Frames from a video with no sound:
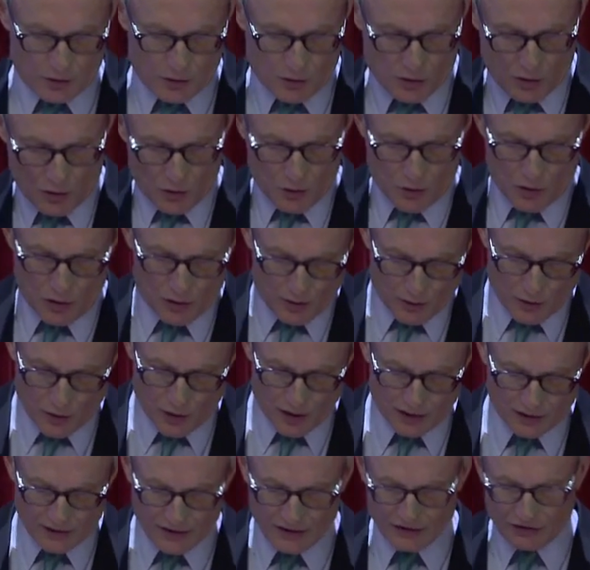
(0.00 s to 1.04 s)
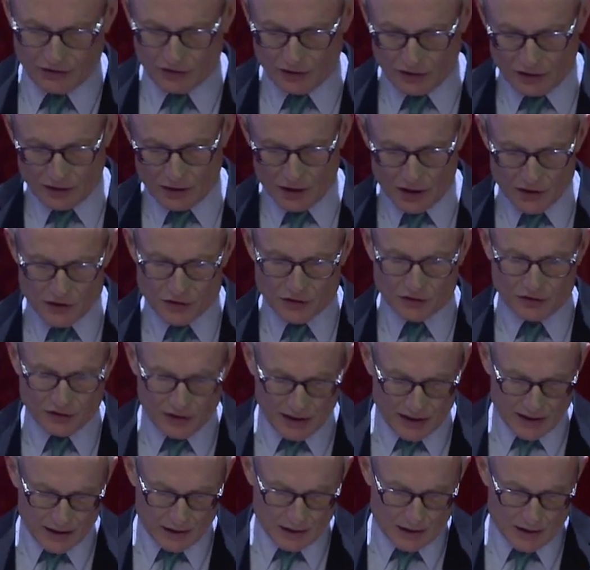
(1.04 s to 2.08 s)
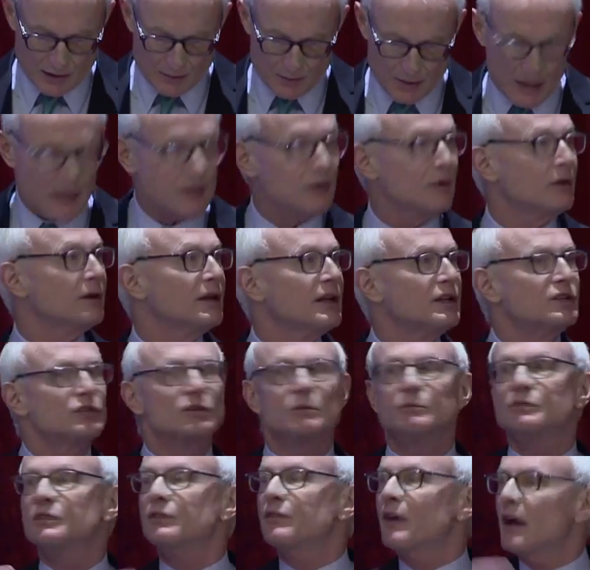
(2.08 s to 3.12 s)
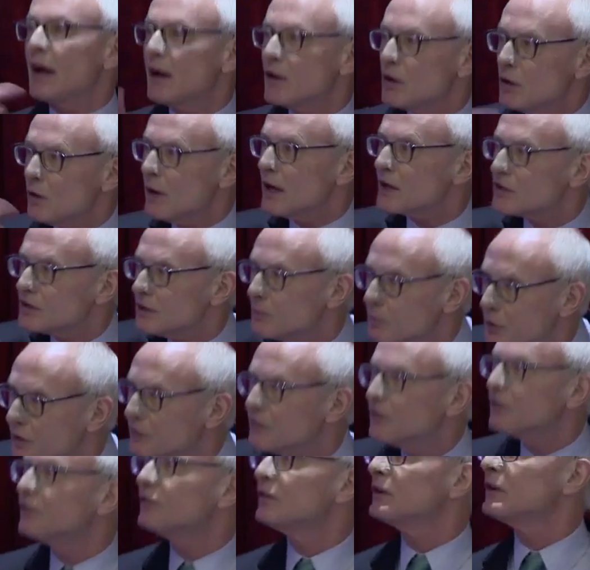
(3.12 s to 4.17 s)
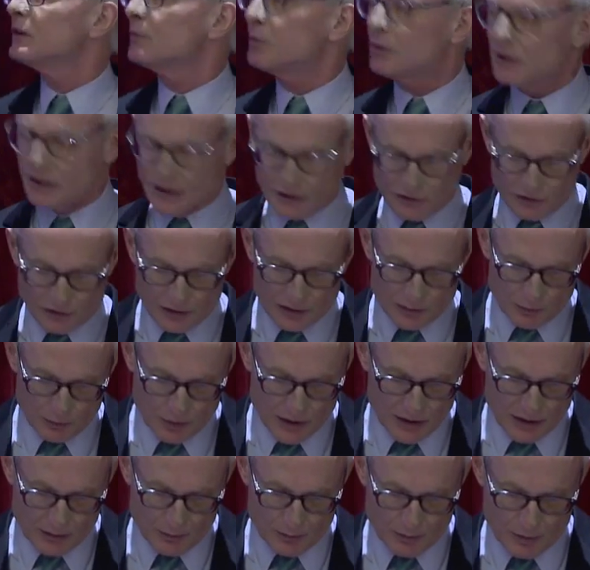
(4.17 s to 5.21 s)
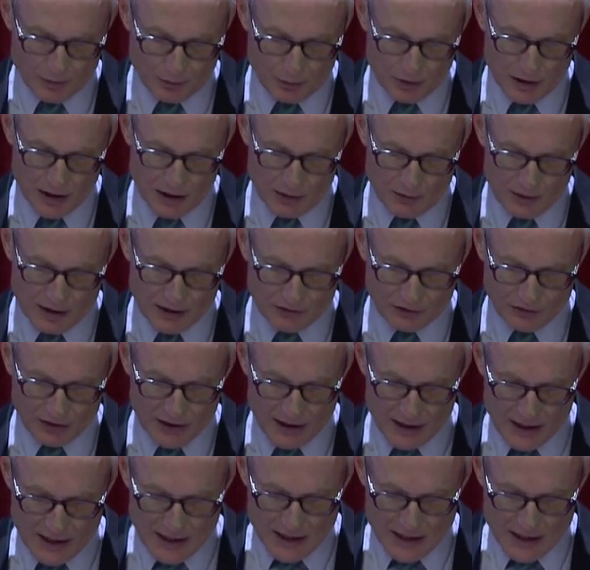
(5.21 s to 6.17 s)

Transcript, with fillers: or at least understand better in terms of how you actually put this into place in progress,